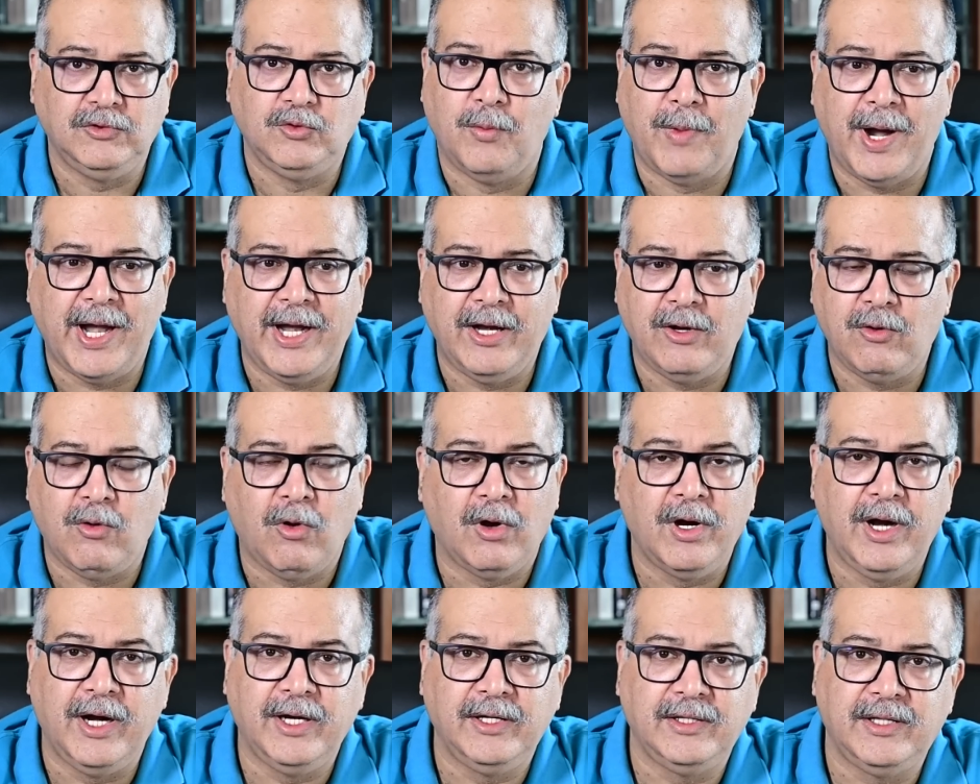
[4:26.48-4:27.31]
you might
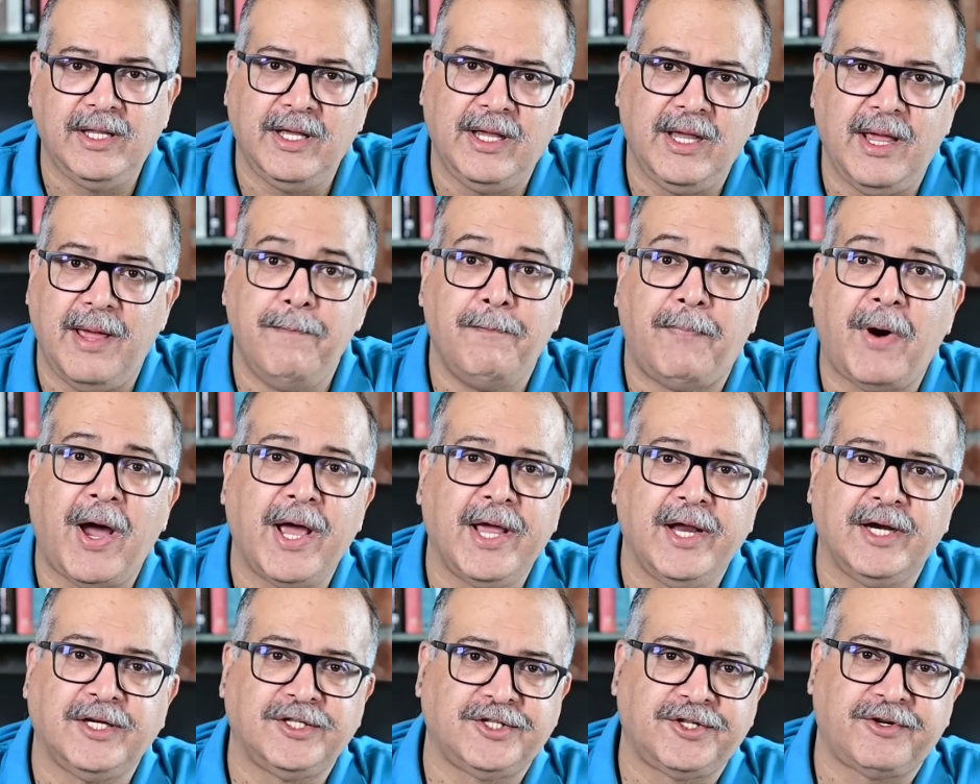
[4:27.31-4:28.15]
call it the
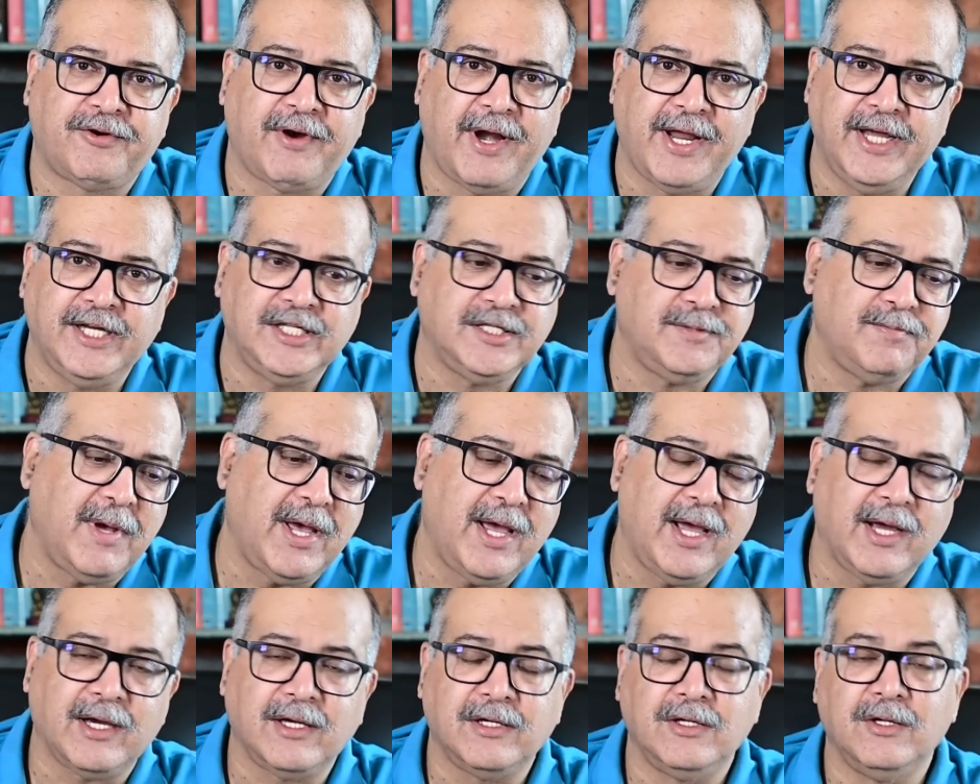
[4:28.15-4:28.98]
Empire Strikes
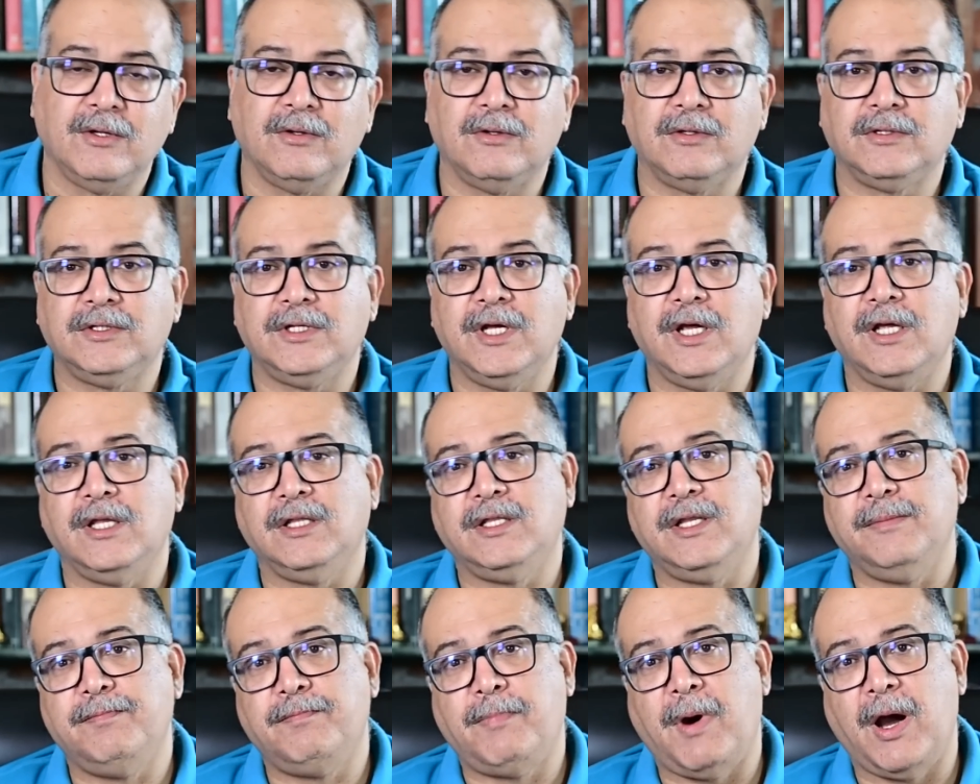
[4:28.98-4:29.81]
Back. You know, the,
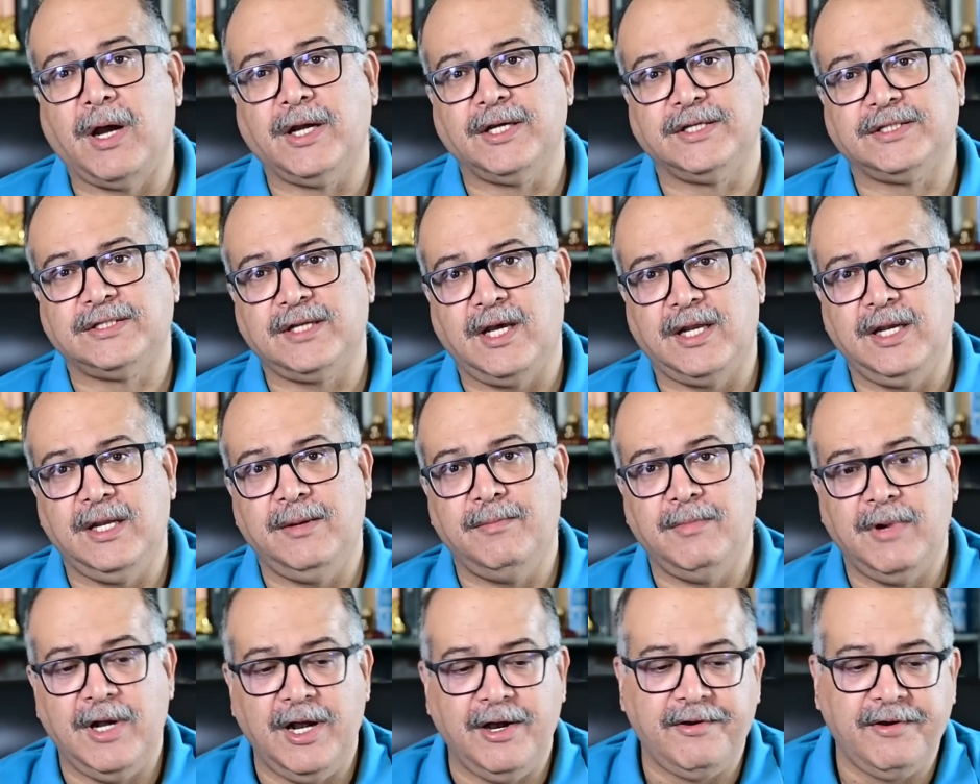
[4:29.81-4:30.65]
the
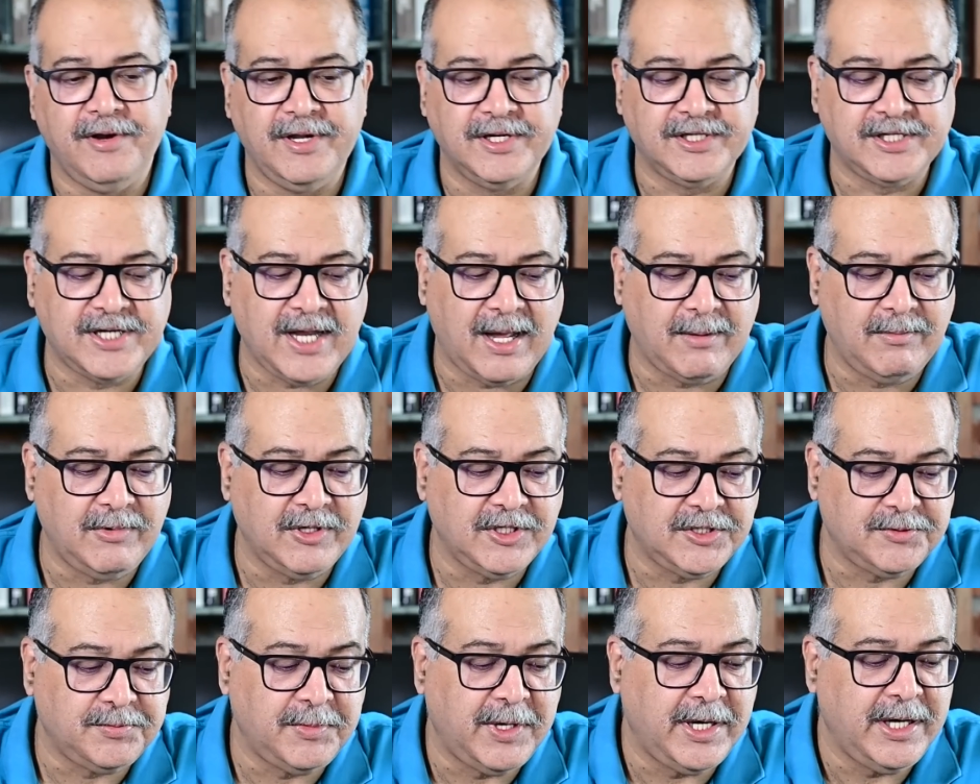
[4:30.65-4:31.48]
Pakistani military
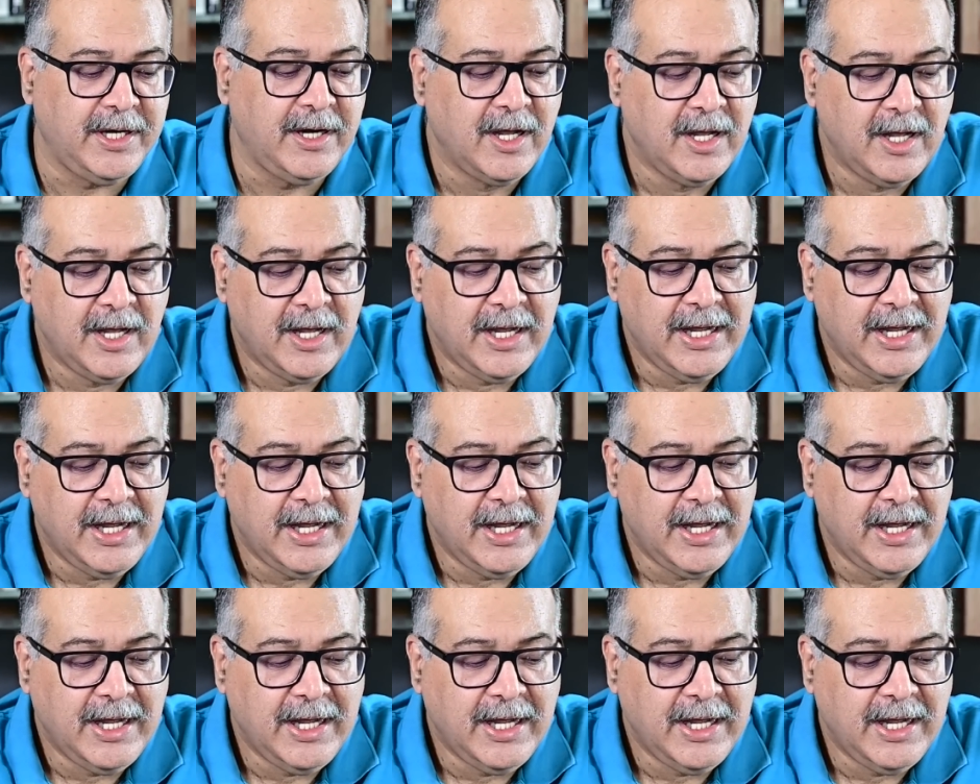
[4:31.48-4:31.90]
establishment